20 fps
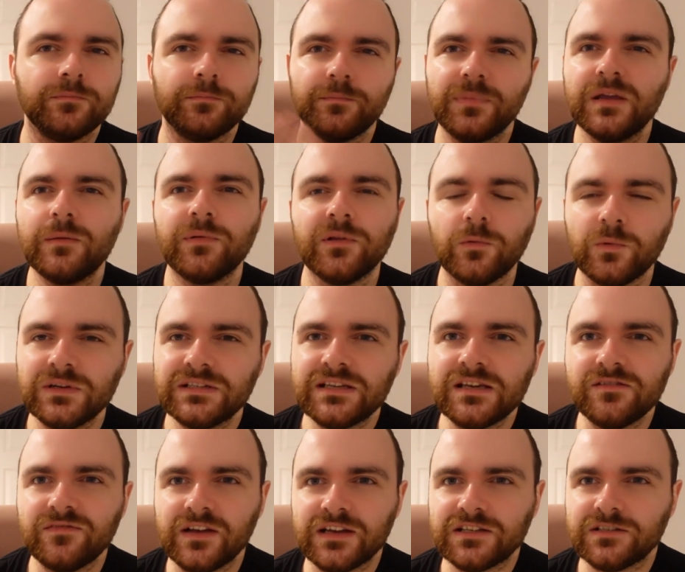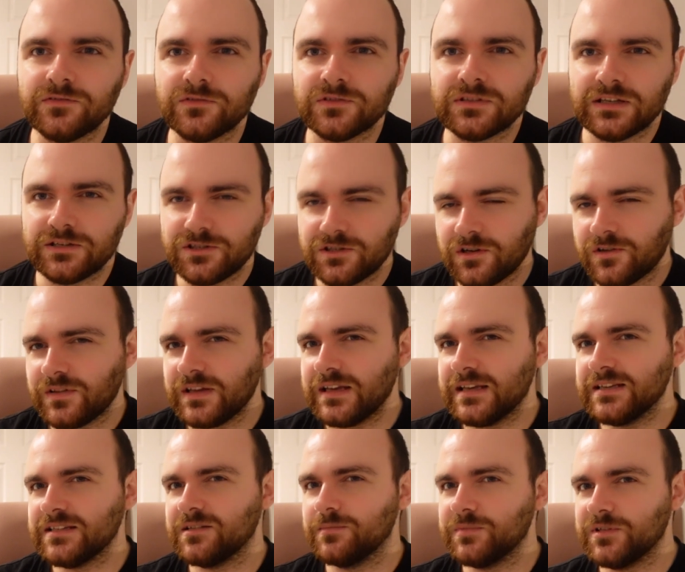people at whiskey festivals, like, do you not think
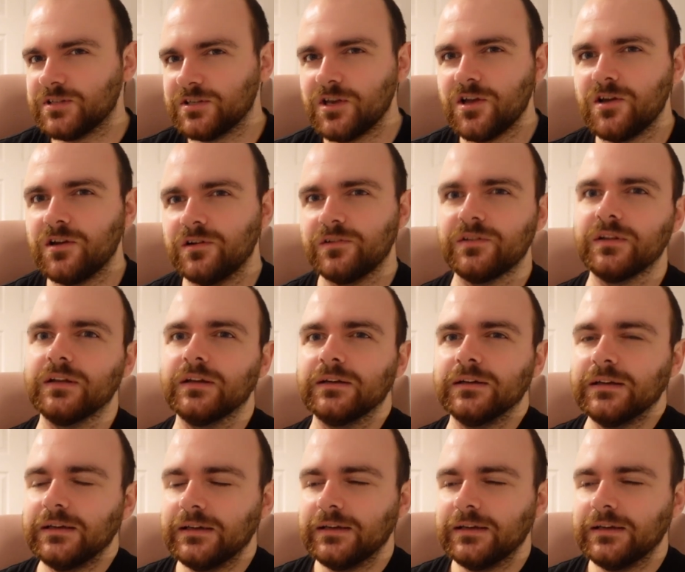it's absurd that